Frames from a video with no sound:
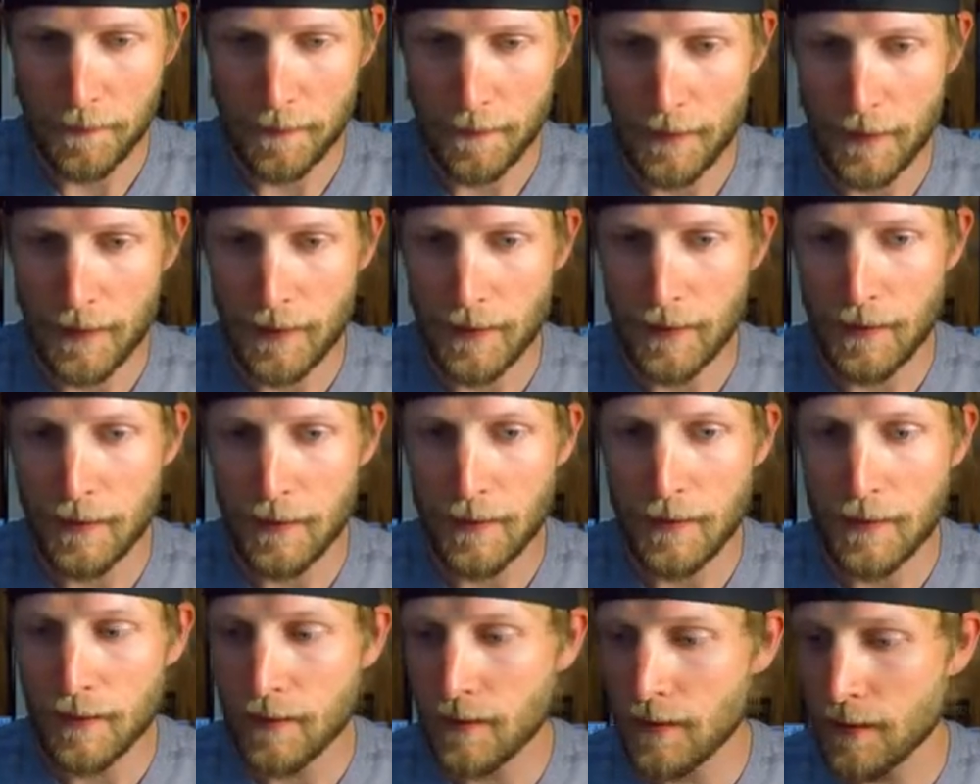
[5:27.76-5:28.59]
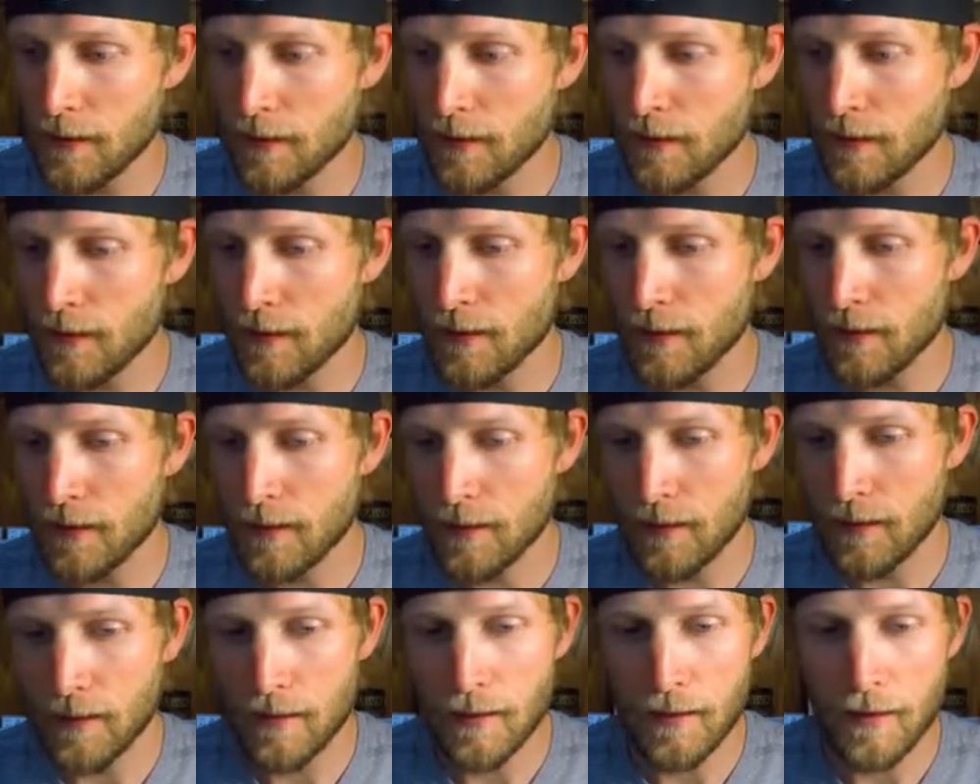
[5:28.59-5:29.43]

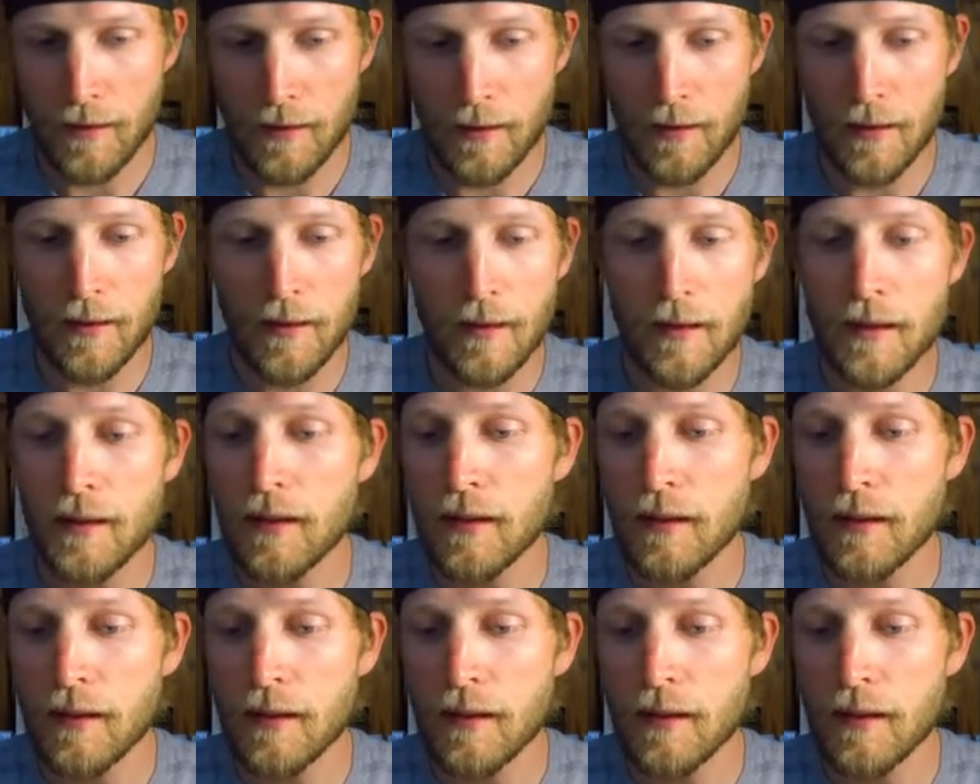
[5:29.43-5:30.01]
[no speech]